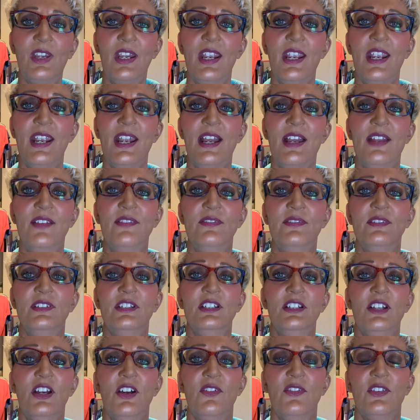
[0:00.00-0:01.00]
And,
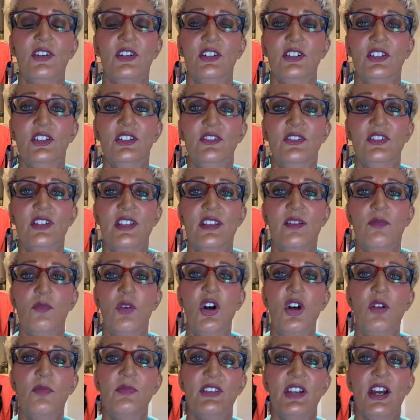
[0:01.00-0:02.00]
they're using the
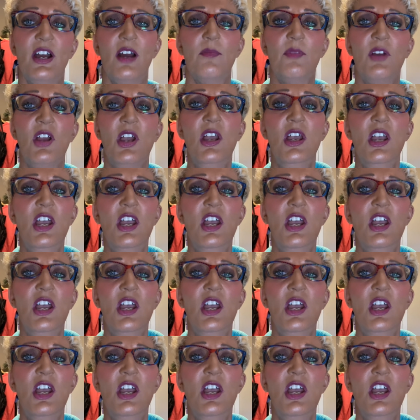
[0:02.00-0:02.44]
bulbs up.